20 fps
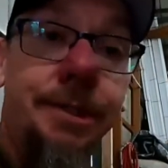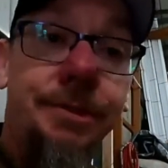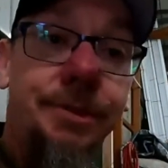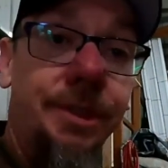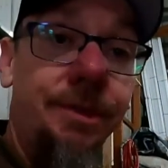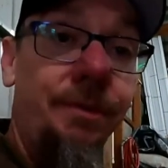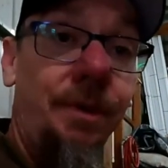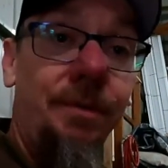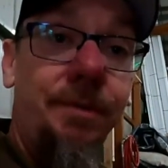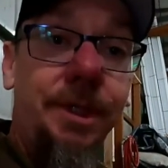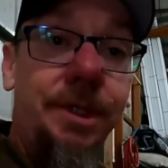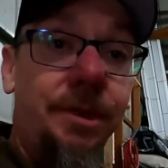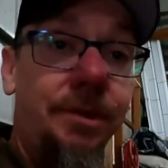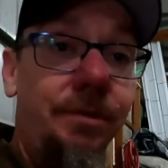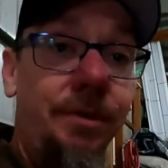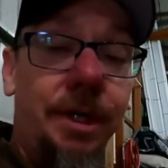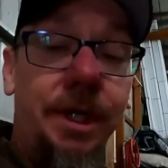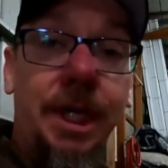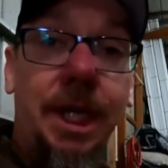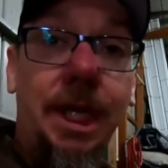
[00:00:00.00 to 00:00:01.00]
see what we
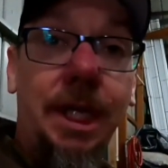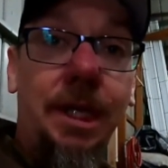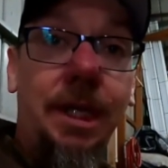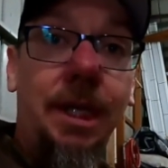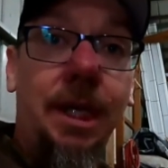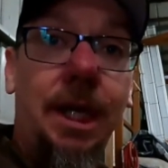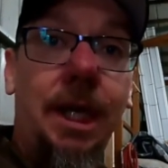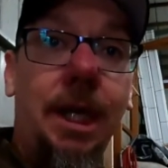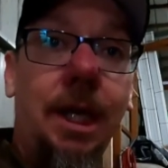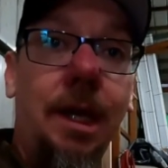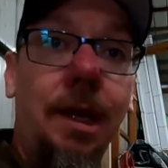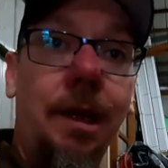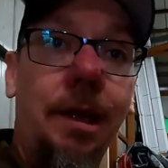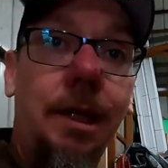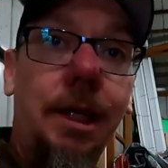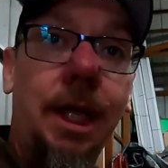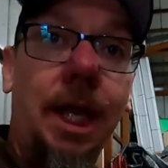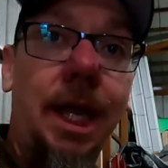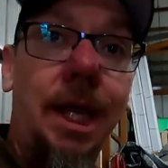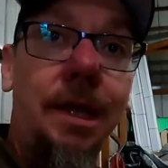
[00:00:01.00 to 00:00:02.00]
do today.
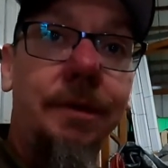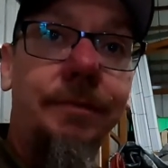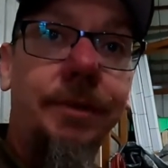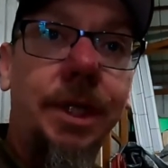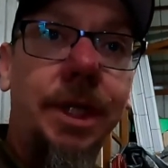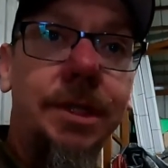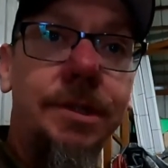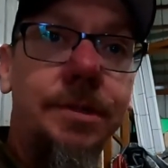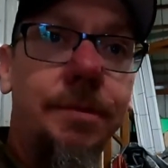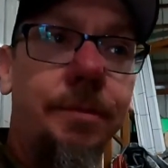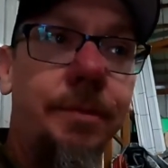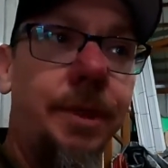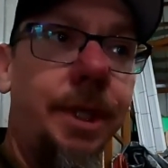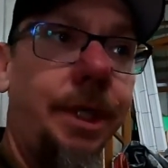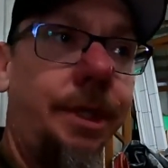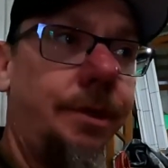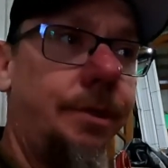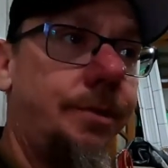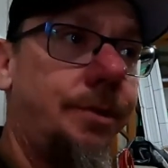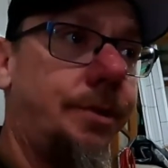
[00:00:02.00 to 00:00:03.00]
I have to get some
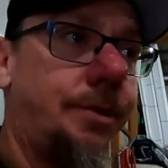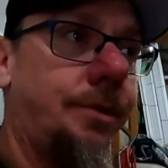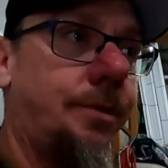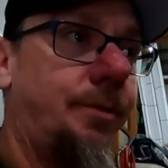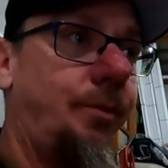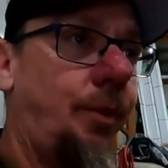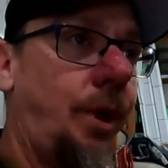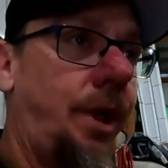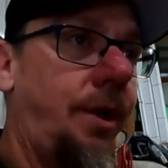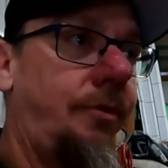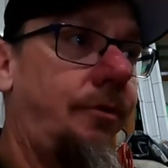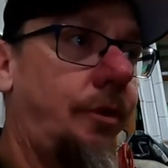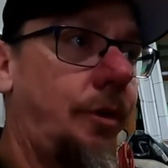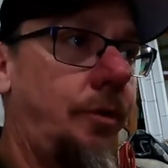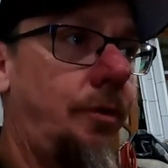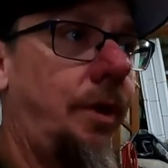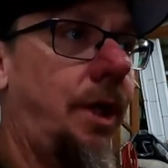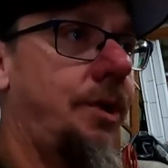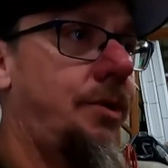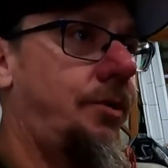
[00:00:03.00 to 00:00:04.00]
things ready
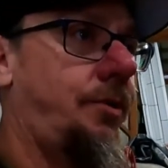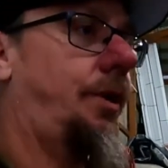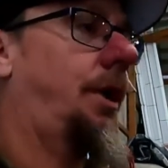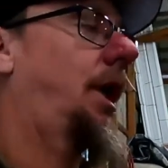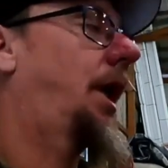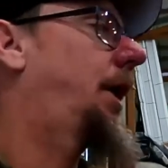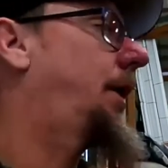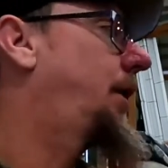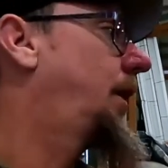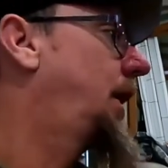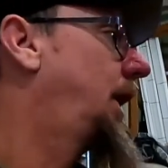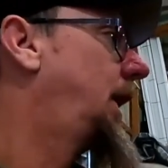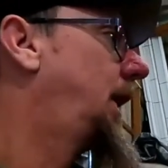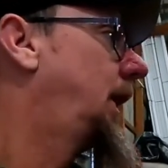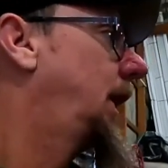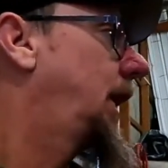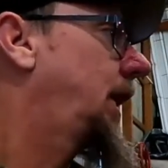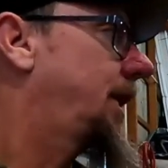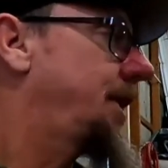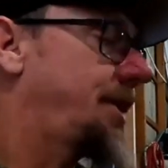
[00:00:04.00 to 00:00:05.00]
for a restaurant,
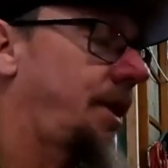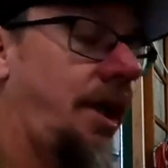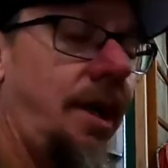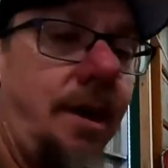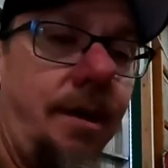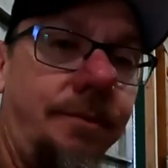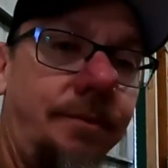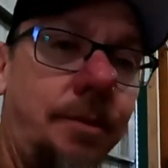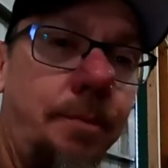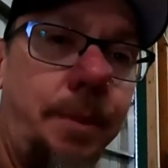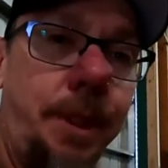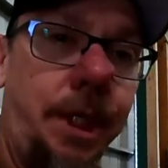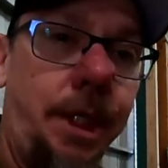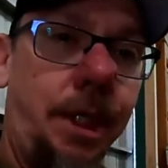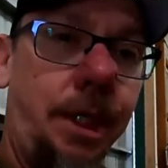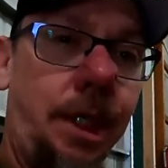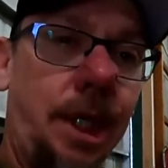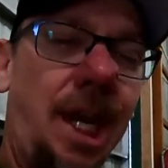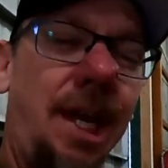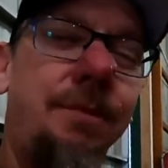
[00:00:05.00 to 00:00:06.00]
because I have
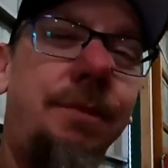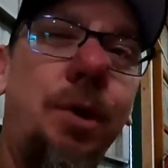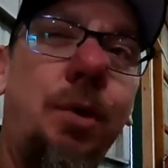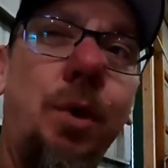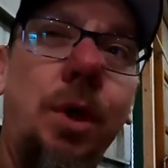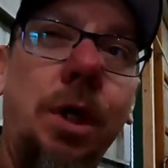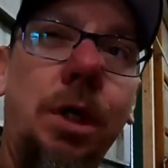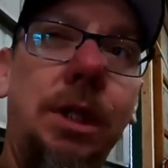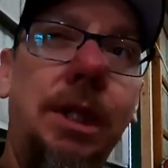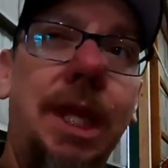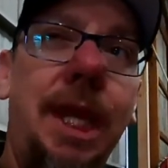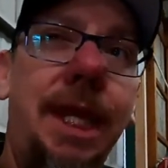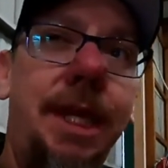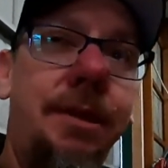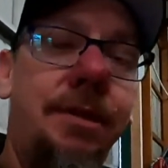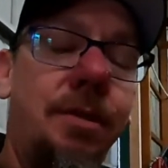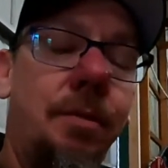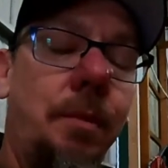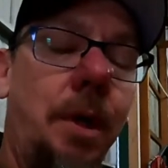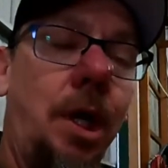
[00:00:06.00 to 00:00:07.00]
to work
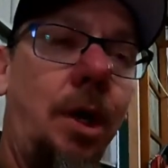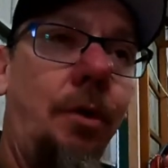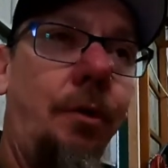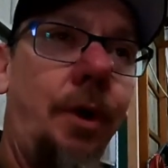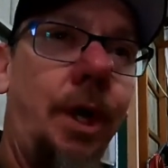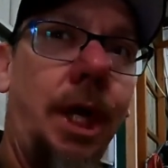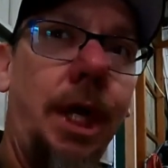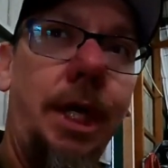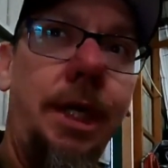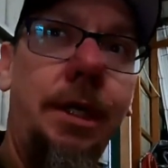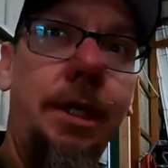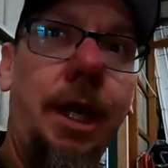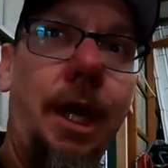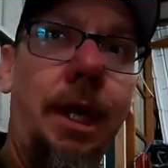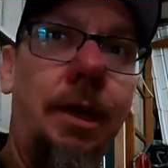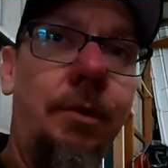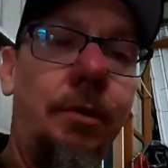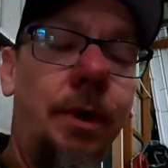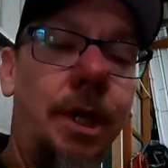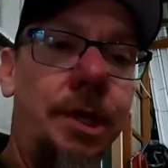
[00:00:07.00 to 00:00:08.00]
late tomorrow night
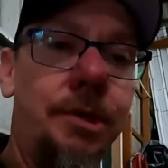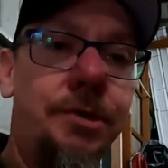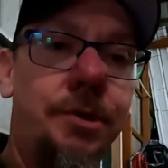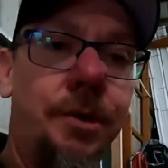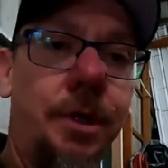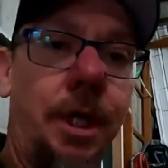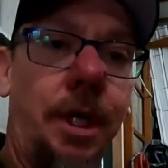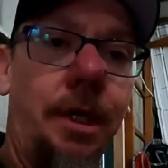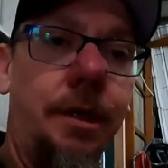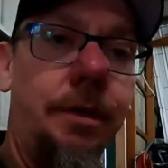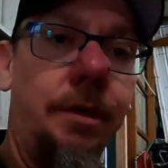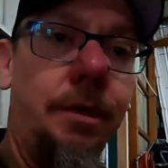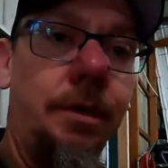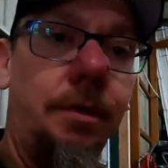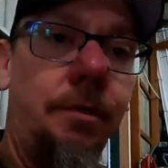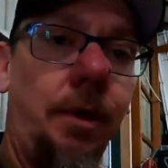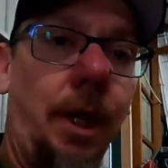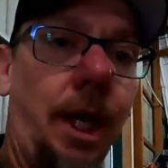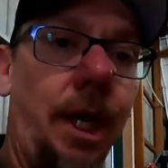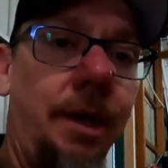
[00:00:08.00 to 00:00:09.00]
at a restaurant.
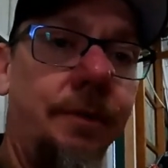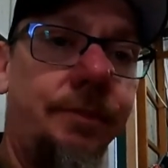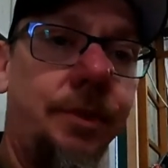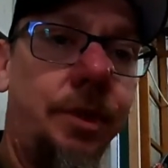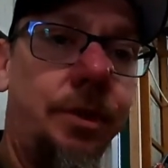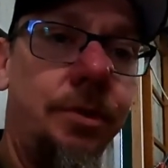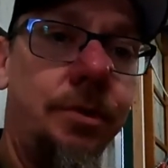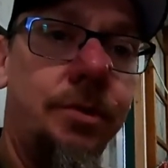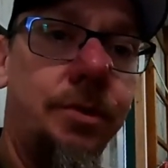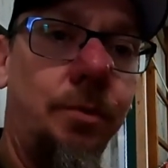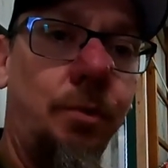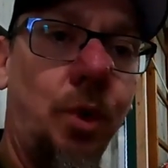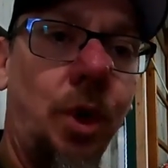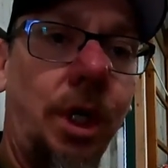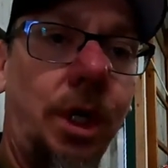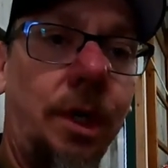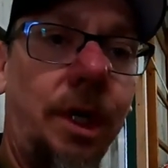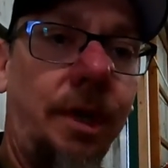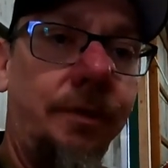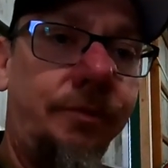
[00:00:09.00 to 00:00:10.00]
I have to do some
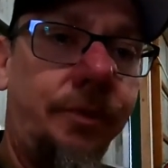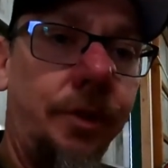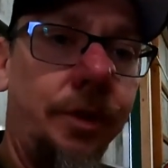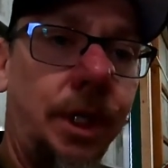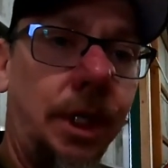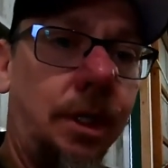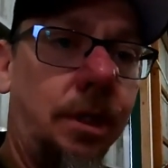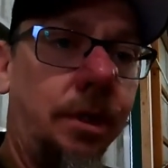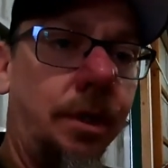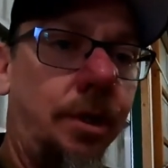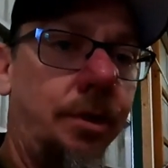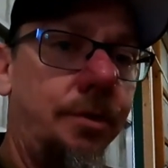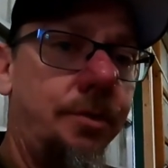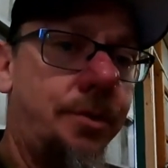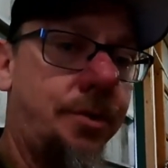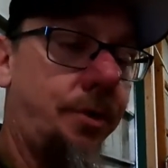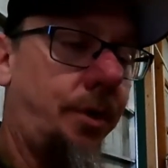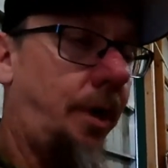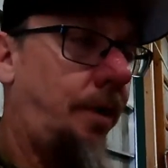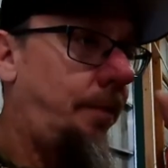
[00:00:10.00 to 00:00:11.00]
work after they
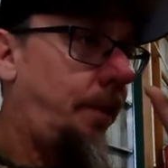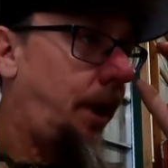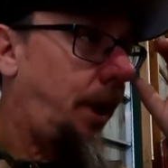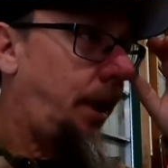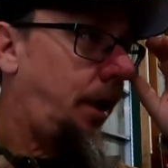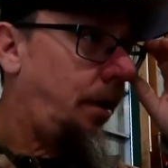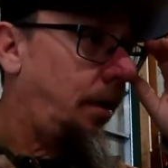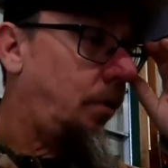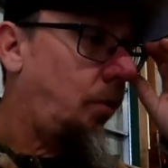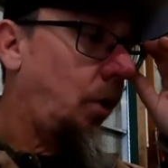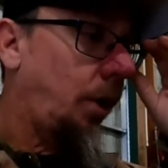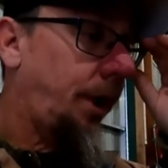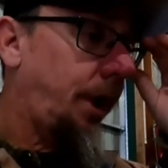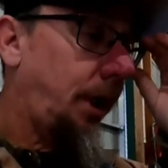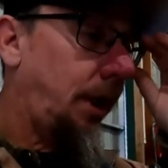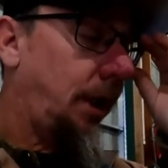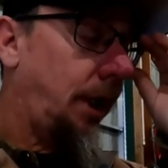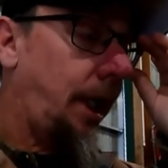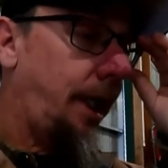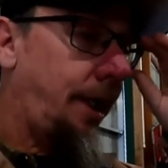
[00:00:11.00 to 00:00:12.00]
close, so I'll be
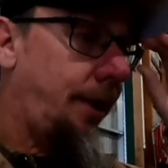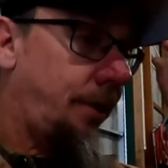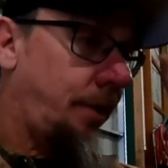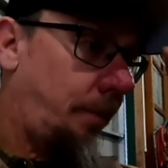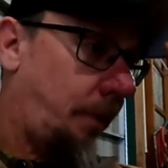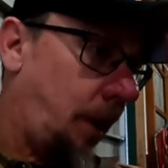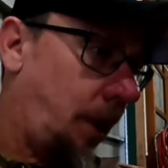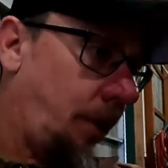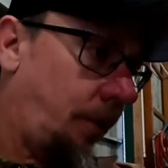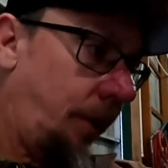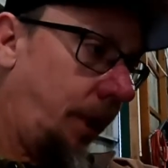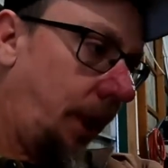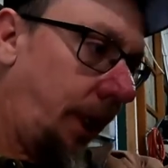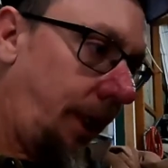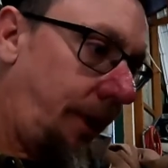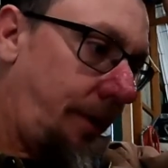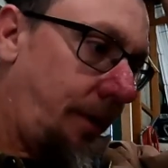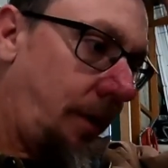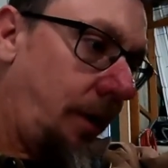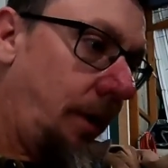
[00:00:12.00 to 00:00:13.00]
working late tomorrow
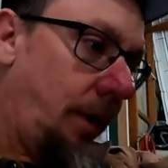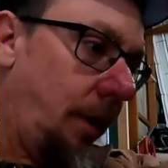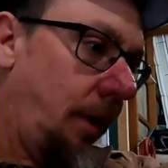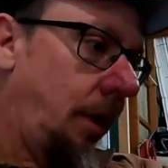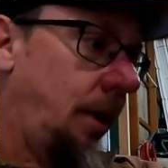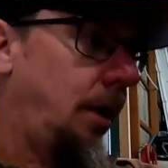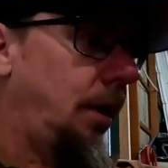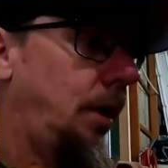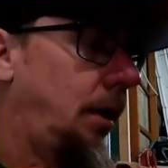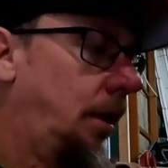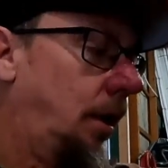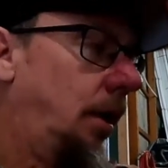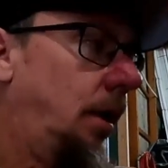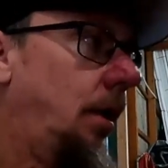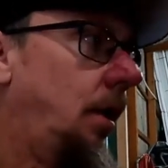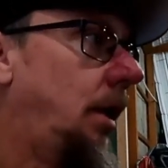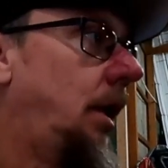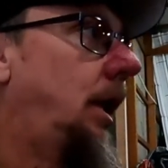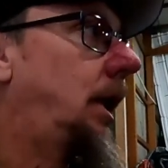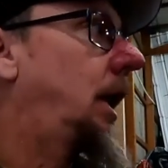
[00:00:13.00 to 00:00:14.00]
night.
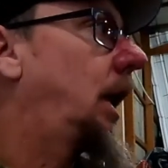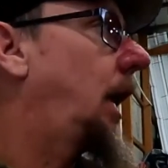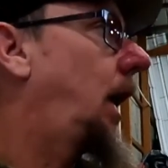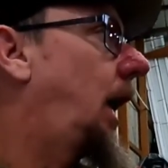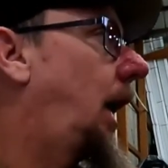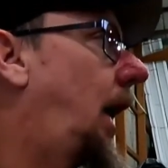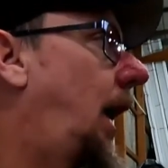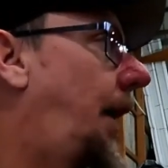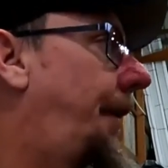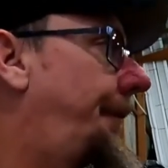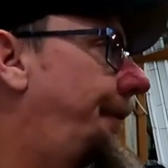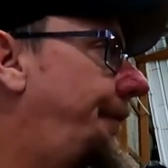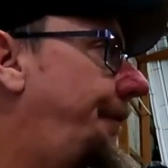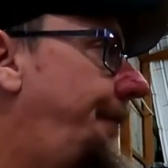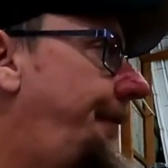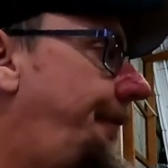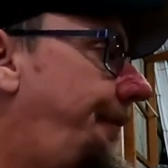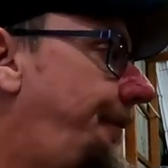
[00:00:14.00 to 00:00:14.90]
But